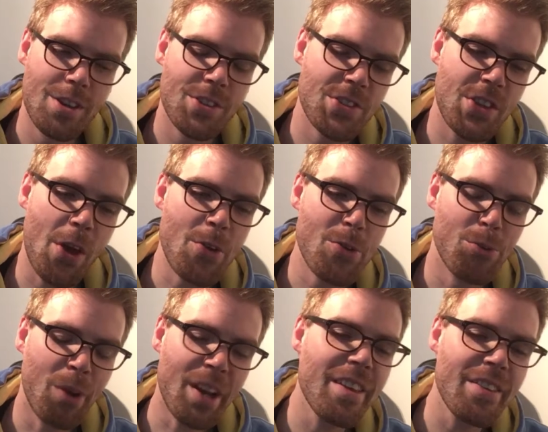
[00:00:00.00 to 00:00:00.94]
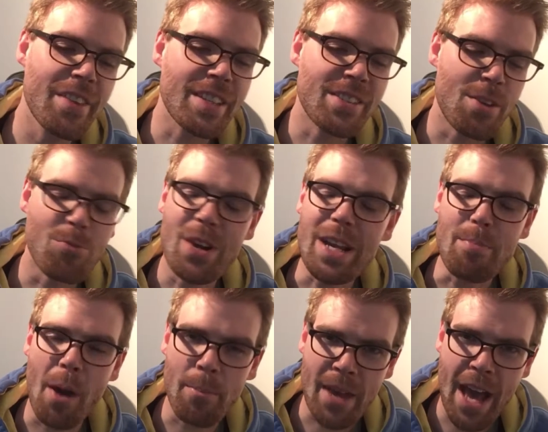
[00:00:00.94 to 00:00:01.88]
So one of the things that really
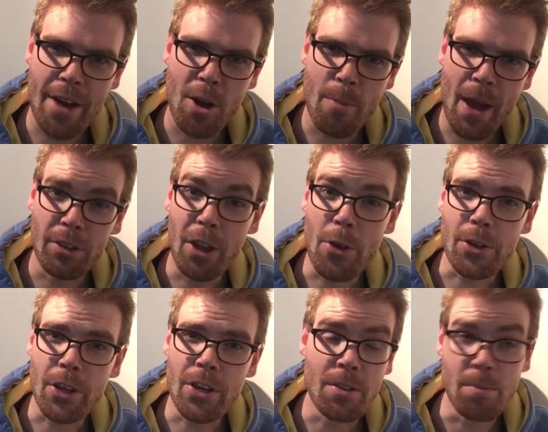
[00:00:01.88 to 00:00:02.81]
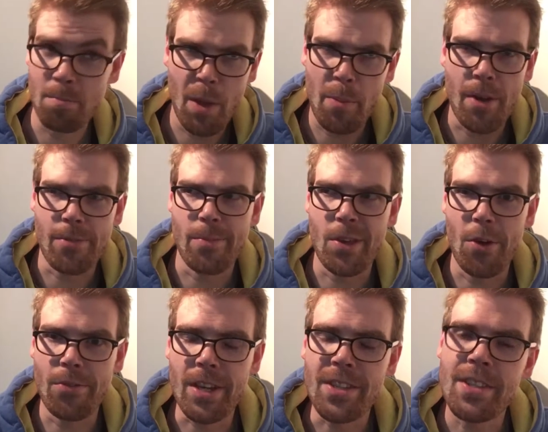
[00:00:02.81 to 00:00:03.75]
bummed me out about Logan, apart from the
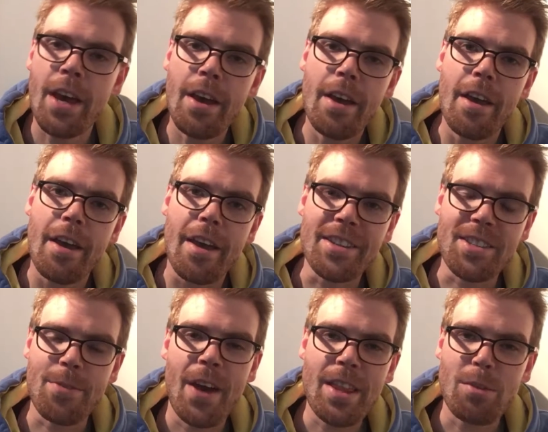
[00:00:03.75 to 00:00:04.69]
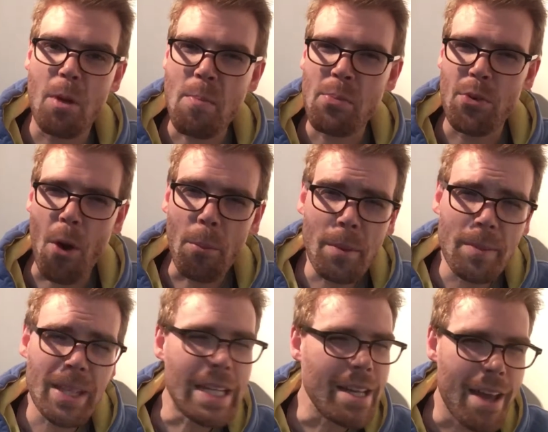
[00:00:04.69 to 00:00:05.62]
obvious, is the fact that we're
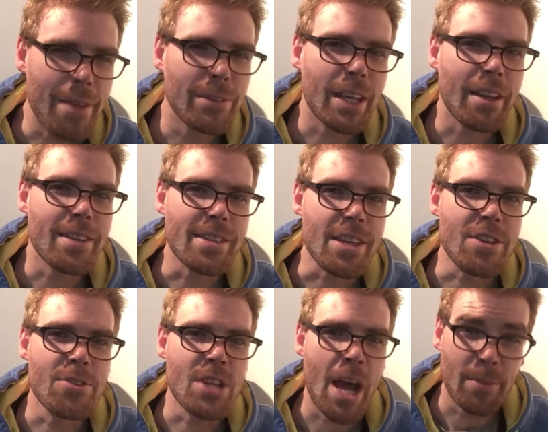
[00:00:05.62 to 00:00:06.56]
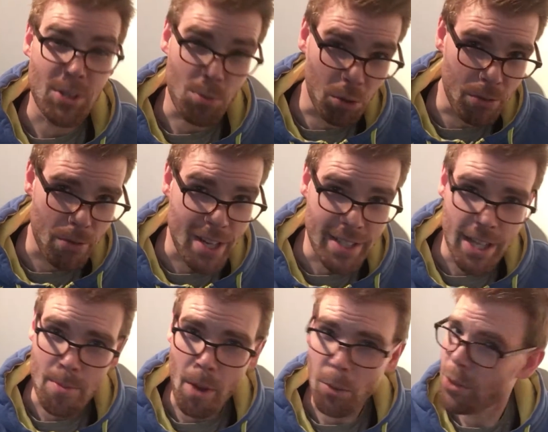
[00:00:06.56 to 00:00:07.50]
probably never going to see Hugh Jackman's Wolverine
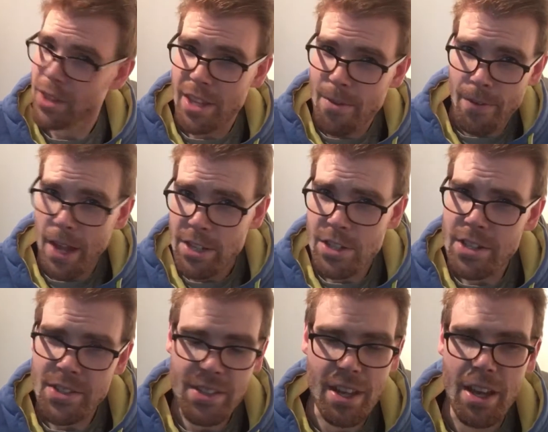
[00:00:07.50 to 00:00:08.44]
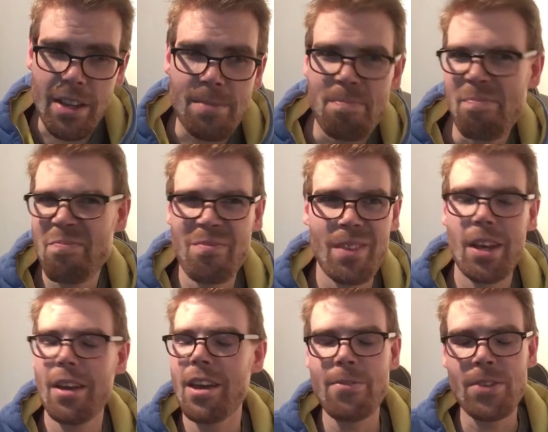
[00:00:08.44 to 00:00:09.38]
team up with the Avengers. And
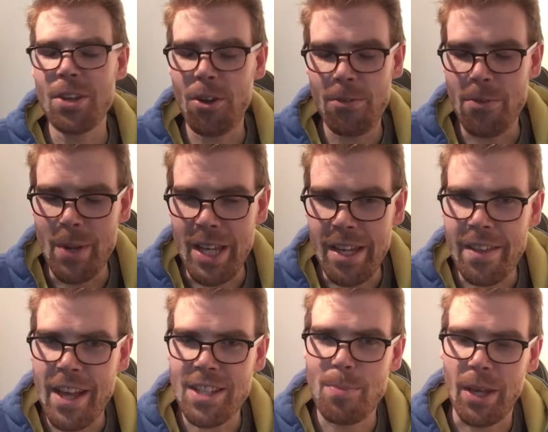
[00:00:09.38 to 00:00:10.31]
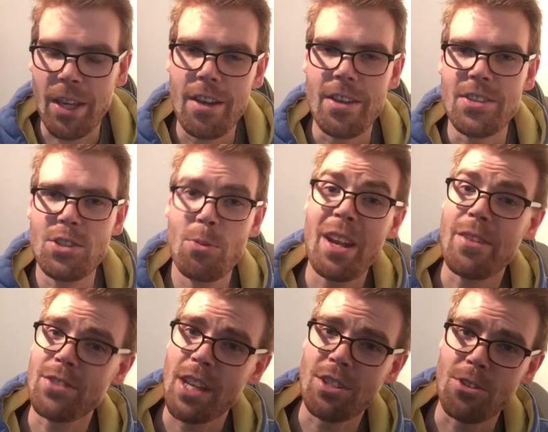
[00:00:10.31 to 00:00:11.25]
if you're not familiar, that's because
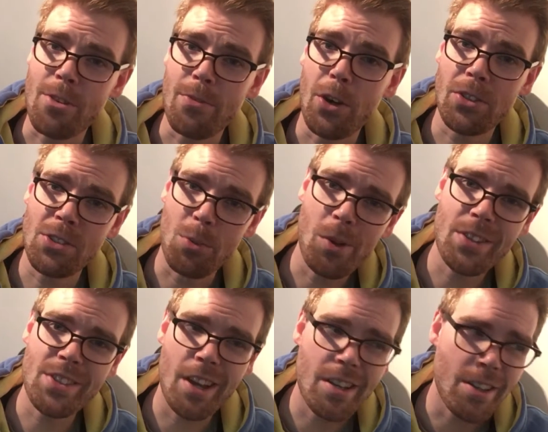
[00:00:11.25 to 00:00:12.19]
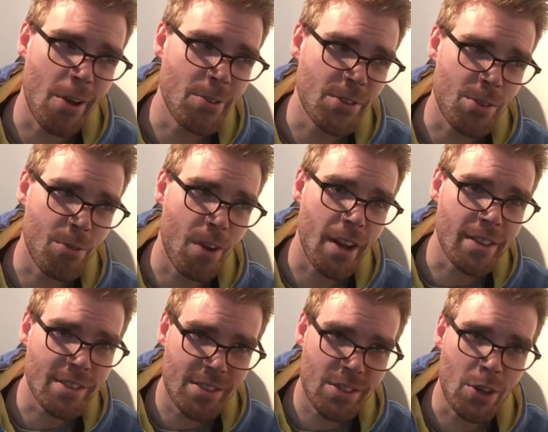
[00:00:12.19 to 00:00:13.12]
20th Century Fox on one side owns the
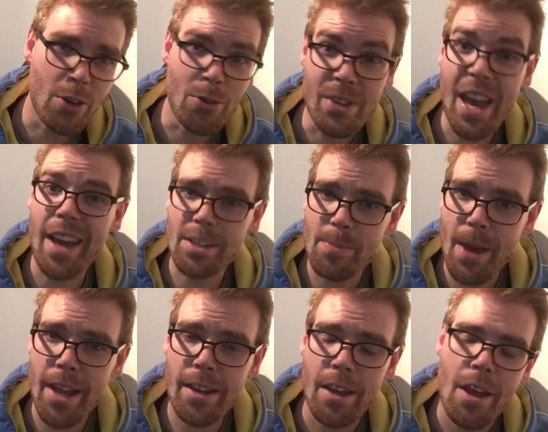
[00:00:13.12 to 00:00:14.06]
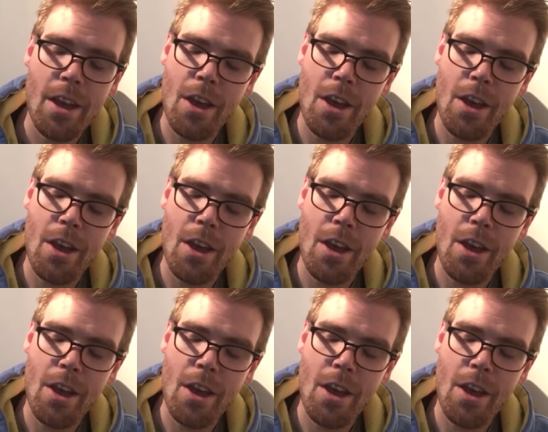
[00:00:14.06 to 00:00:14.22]
rights to the X-Men,